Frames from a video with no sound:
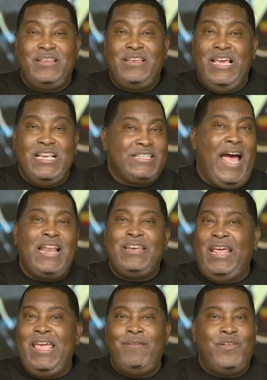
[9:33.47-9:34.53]
is not
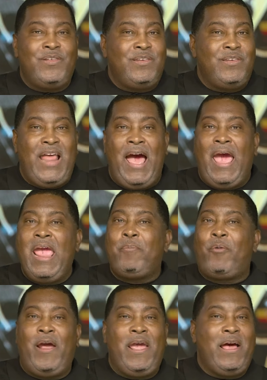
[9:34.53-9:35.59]
David, not
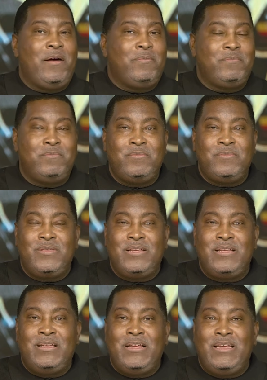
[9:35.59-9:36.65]
Abraham,
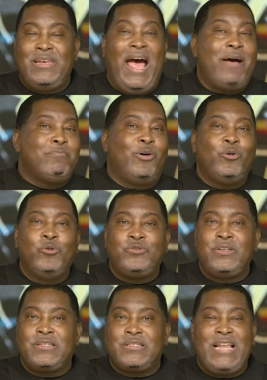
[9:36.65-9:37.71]
not
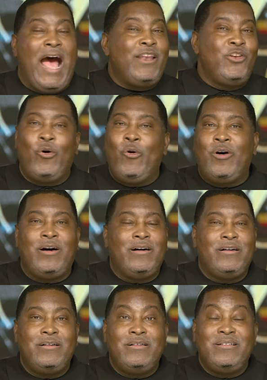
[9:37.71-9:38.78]
Moses, not Noah.
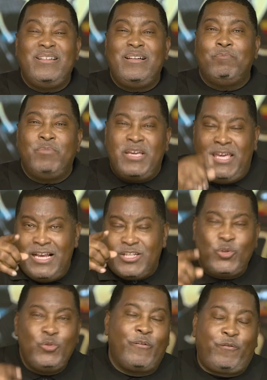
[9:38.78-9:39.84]
But guess
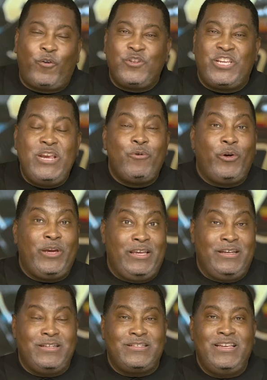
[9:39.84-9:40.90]
who the first hero
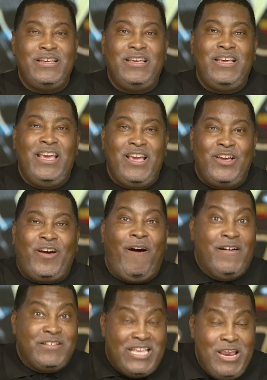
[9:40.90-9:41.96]
is in
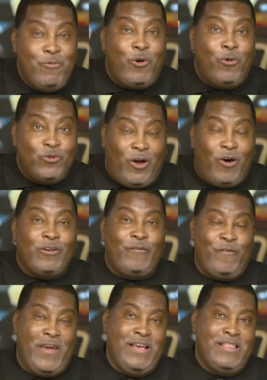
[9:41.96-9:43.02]
God's Heroes Hall of
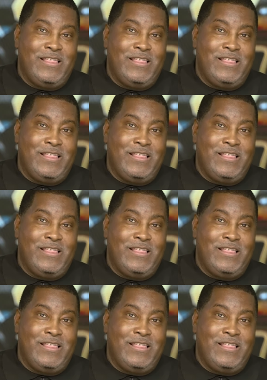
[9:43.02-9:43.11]
Faith?